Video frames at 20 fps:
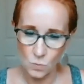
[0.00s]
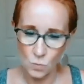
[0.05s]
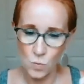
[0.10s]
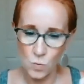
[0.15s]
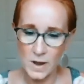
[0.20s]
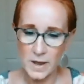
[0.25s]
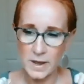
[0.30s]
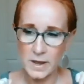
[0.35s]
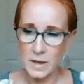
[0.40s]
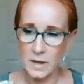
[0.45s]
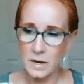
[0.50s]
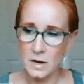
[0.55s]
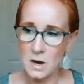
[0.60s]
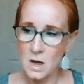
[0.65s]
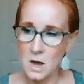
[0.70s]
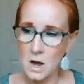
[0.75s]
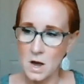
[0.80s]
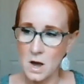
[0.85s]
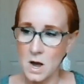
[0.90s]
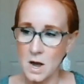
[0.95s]

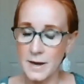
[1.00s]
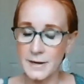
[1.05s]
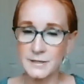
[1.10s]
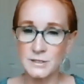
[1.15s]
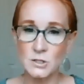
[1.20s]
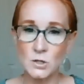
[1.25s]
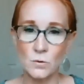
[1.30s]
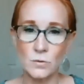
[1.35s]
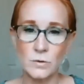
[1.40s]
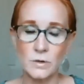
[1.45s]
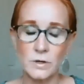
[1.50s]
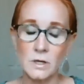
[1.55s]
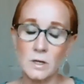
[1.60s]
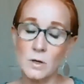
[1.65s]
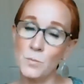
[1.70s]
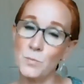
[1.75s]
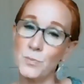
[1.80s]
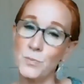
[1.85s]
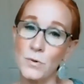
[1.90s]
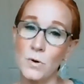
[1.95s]
When I don't
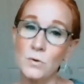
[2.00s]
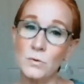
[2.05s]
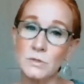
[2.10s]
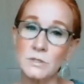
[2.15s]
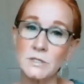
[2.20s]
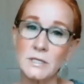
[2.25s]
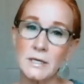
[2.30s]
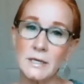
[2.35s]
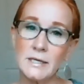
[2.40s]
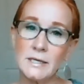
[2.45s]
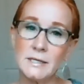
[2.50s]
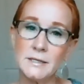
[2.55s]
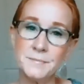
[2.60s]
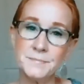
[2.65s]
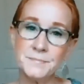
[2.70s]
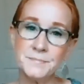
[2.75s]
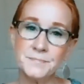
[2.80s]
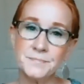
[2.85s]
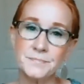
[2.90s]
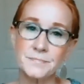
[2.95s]
eat
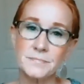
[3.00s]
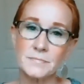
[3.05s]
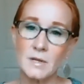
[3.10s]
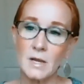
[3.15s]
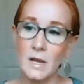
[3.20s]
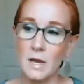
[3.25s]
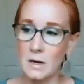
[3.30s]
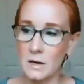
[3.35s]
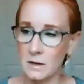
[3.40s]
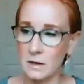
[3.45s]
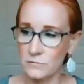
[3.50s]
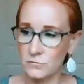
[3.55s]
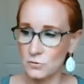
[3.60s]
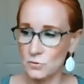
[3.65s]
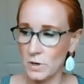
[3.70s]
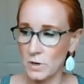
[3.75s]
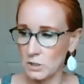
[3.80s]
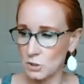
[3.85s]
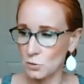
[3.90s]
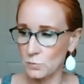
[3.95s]
protein and I've
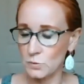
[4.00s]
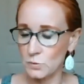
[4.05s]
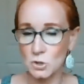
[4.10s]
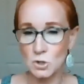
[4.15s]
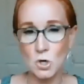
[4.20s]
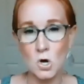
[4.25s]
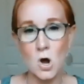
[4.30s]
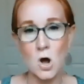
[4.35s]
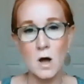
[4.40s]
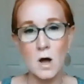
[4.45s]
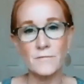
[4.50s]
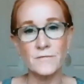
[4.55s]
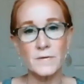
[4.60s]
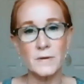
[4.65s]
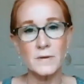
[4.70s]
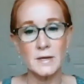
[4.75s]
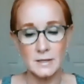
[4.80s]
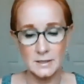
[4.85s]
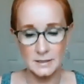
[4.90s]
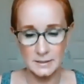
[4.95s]
drank too much
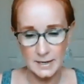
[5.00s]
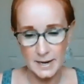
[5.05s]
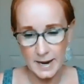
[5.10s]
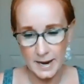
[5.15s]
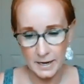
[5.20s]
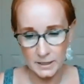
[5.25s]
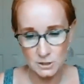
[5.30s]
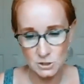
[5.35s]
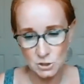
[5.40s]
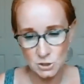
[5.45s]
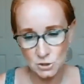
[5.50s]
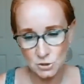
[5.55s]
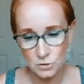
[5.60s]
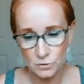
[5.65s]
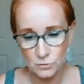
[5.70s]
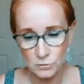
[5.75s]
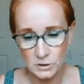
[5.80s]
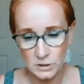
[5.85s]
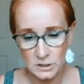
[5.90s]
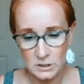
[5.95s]
coffee and added
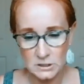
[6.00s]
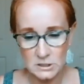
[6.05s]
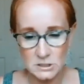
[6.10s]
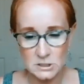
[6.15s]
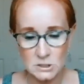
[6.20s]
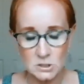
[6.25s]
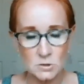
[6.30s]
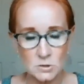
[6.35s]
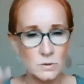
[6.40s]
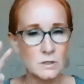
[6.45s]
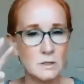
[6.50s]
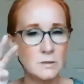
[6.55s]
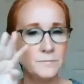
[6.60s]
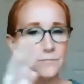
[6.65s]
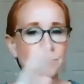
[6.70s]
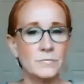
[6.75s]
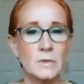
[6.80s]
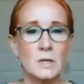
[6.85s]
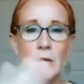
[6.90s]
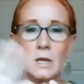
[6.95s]
sugary things to
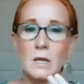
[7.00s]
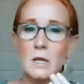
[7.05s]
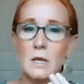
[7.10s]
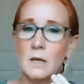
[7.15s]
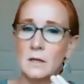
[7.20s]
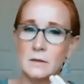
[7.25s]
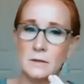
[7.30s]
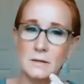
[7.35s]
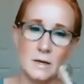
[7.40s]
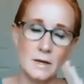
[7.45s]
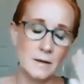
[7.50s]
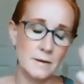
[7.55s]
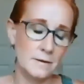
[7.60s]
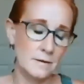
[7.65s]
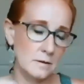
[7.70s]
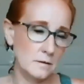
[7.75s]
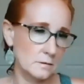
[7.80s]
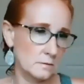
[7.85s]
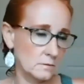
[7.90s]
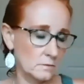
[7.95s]
it, that